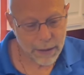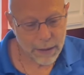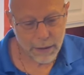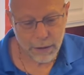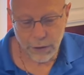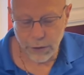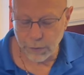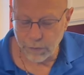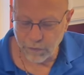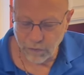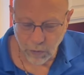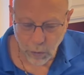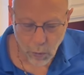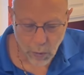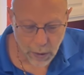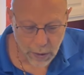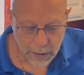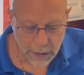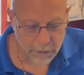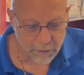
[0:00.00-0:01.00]
Your
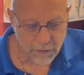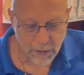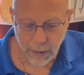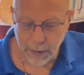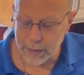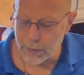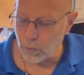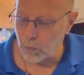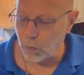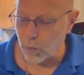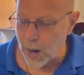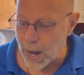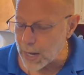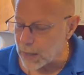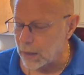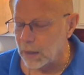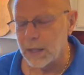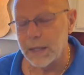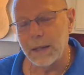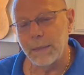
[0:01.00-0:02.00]
floor can very
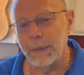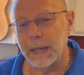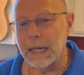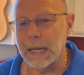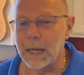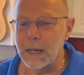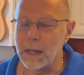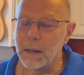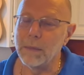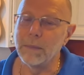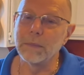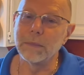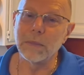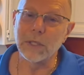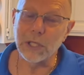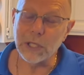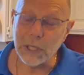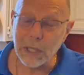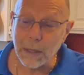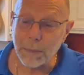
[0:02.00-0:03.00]
readily become
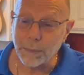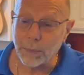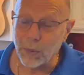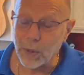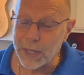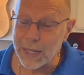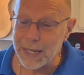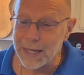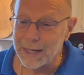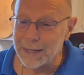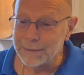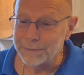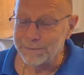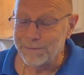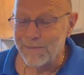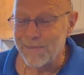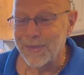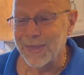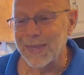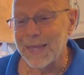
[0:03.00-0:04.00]
slippery.
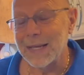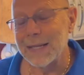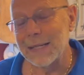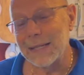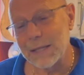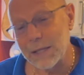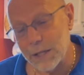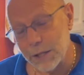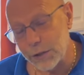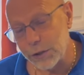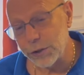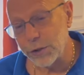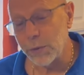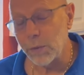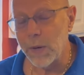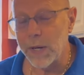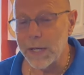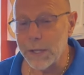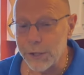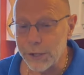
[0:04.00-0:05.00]

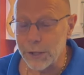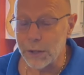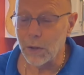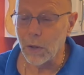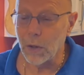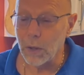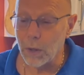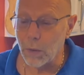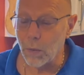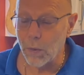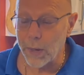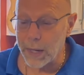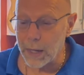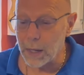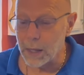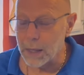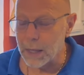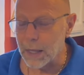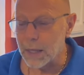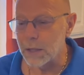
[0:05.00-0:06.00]
Situational
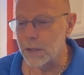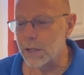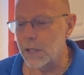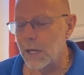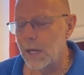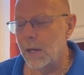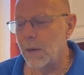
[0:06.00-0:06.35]
awareness.